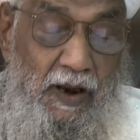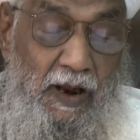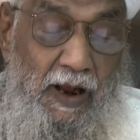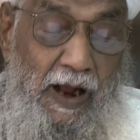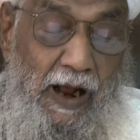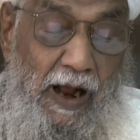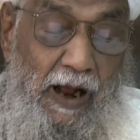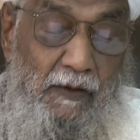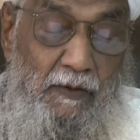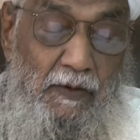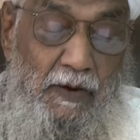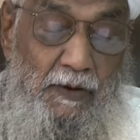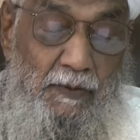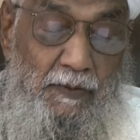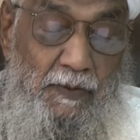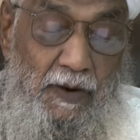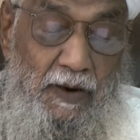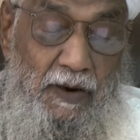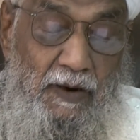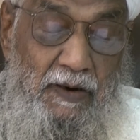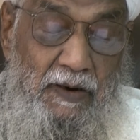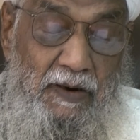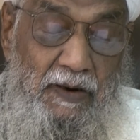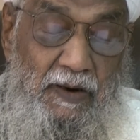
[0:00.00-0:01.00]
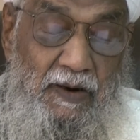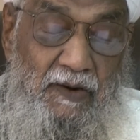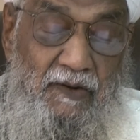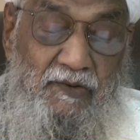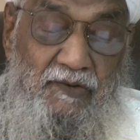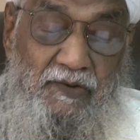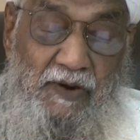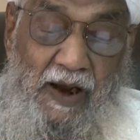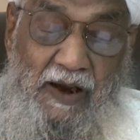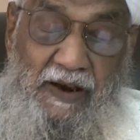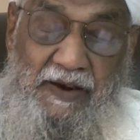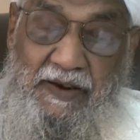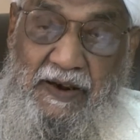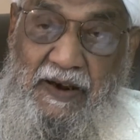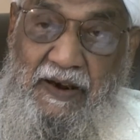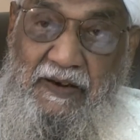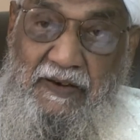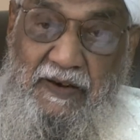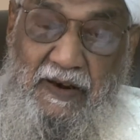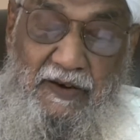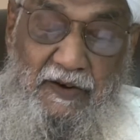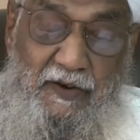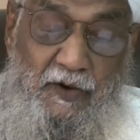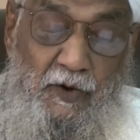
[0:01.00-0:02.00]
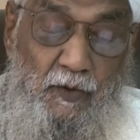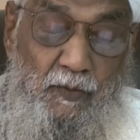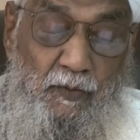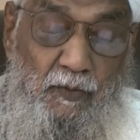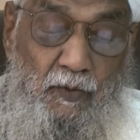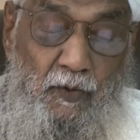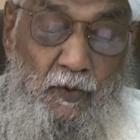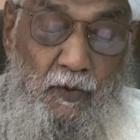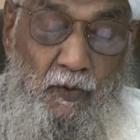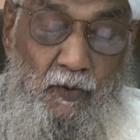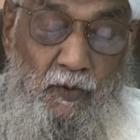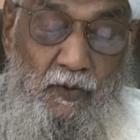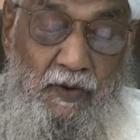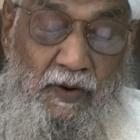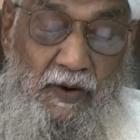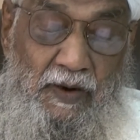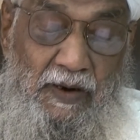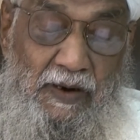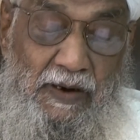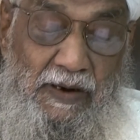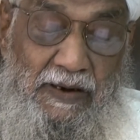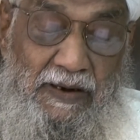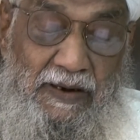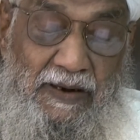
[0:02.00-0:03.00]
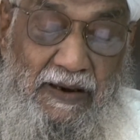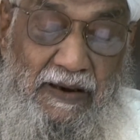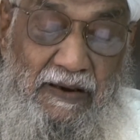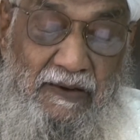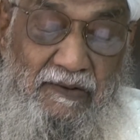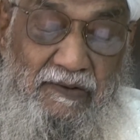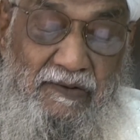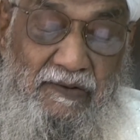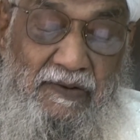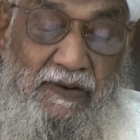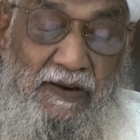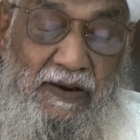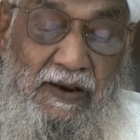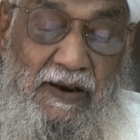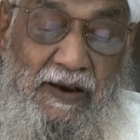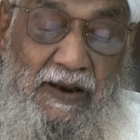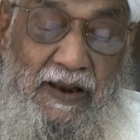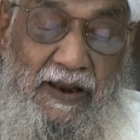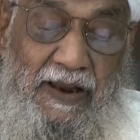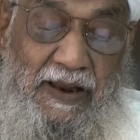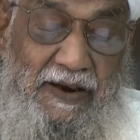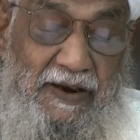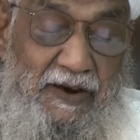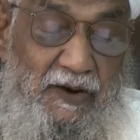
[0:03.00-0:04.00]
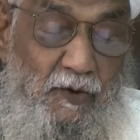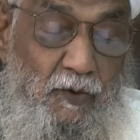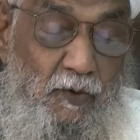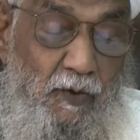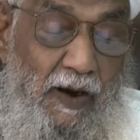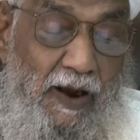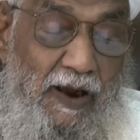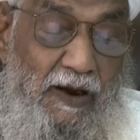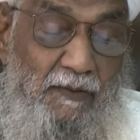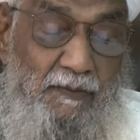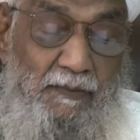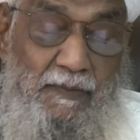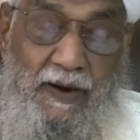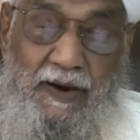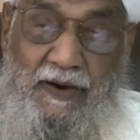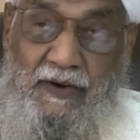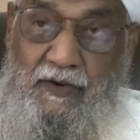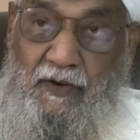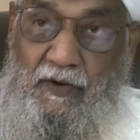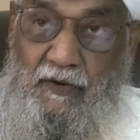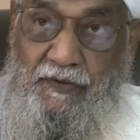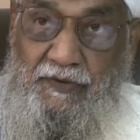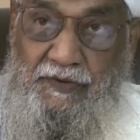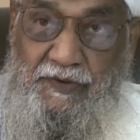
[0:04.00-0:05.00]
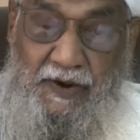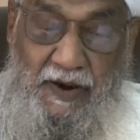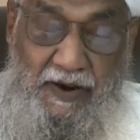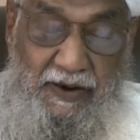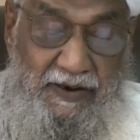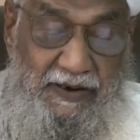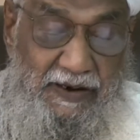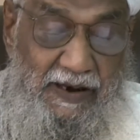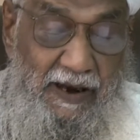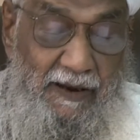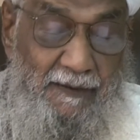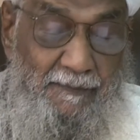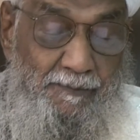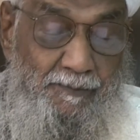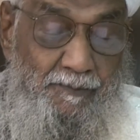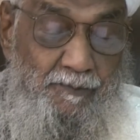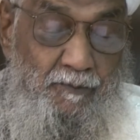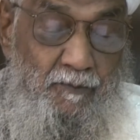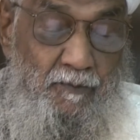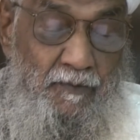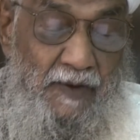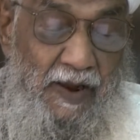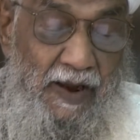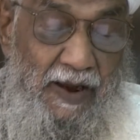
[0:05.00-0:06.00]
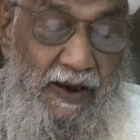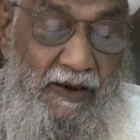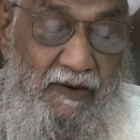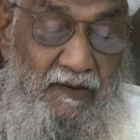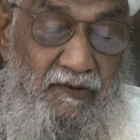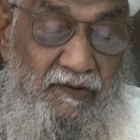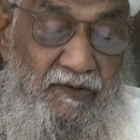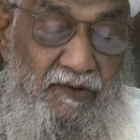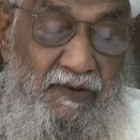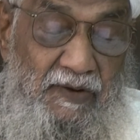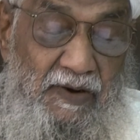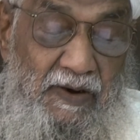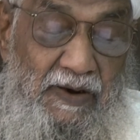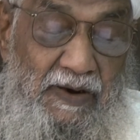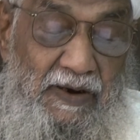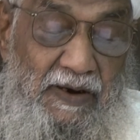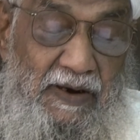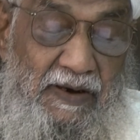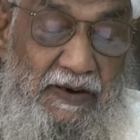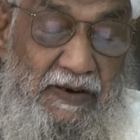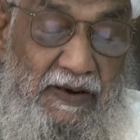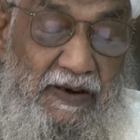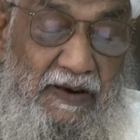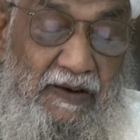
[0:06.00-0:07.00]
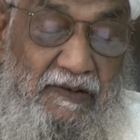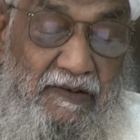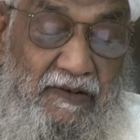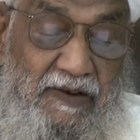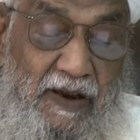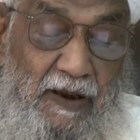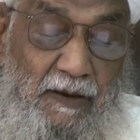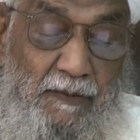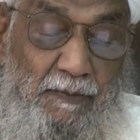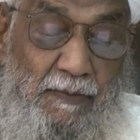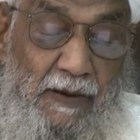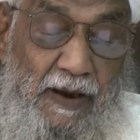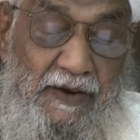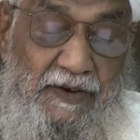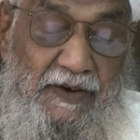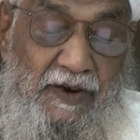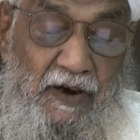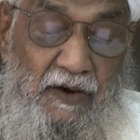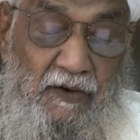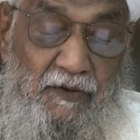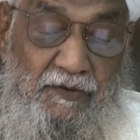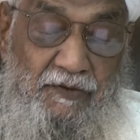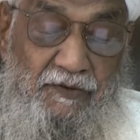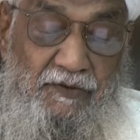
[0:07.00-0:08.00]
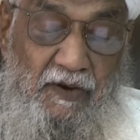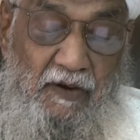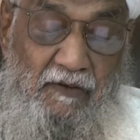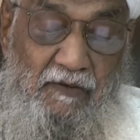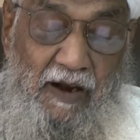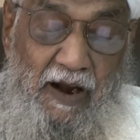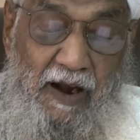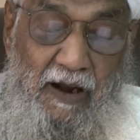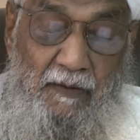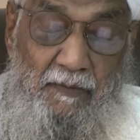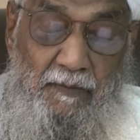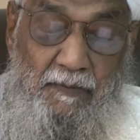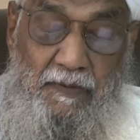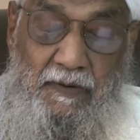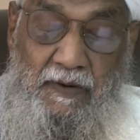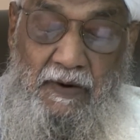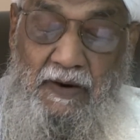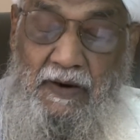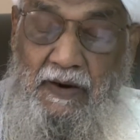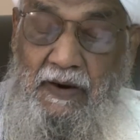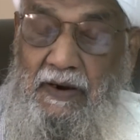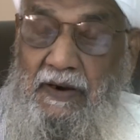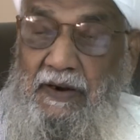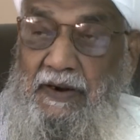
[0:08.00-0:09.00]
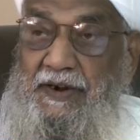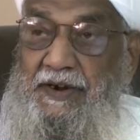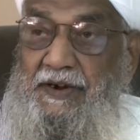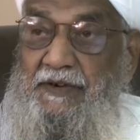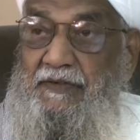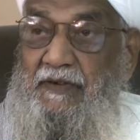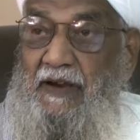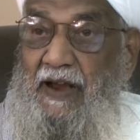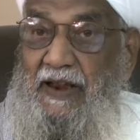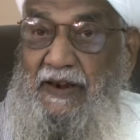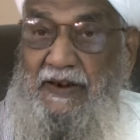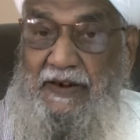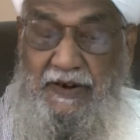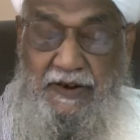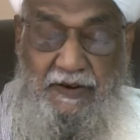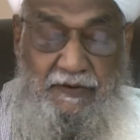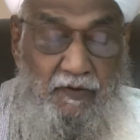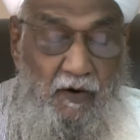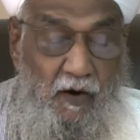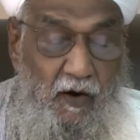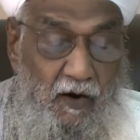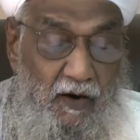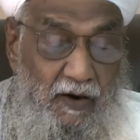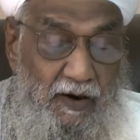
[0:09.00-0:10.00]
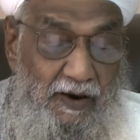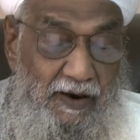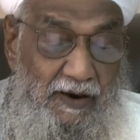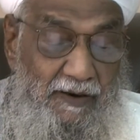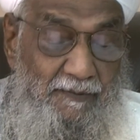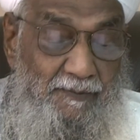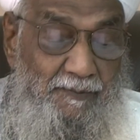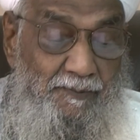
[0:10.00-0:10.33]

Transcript: However, sighting the new moon is a requirement of Shariah. Hence, it is a matter of Sawab, divine reward.